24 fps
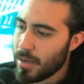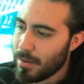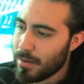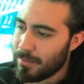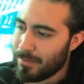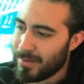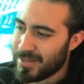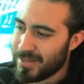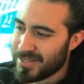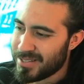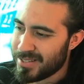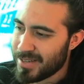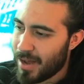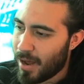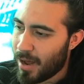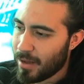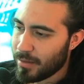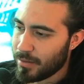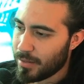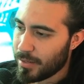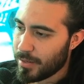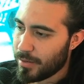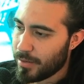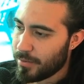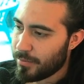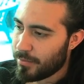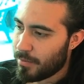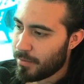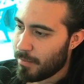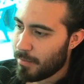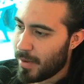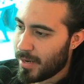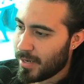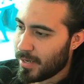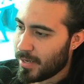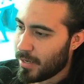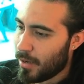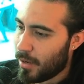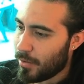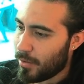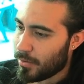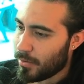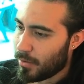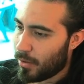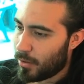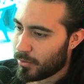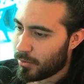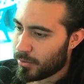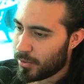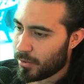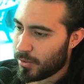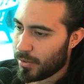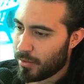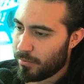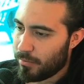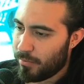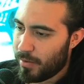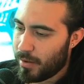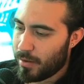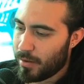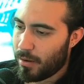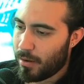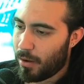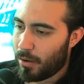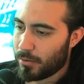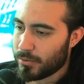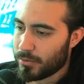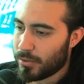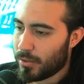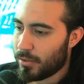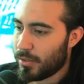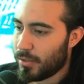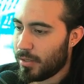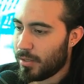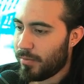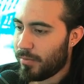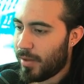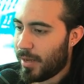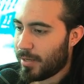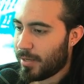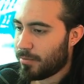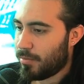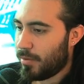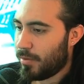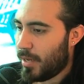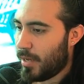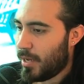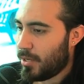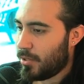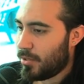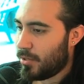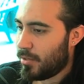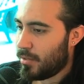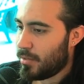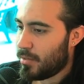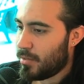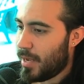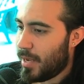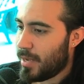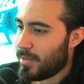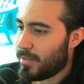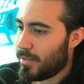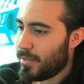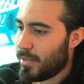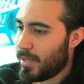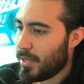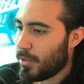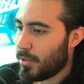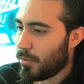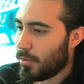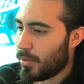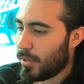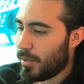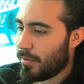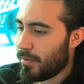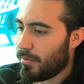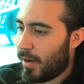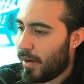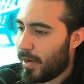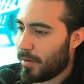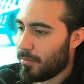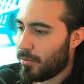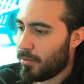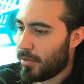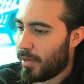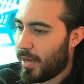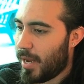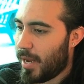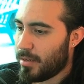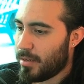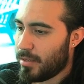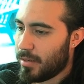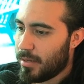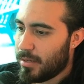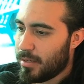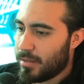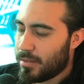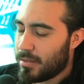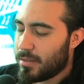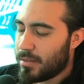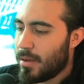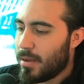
must not leave many other alternative explanations as equally viable candidates.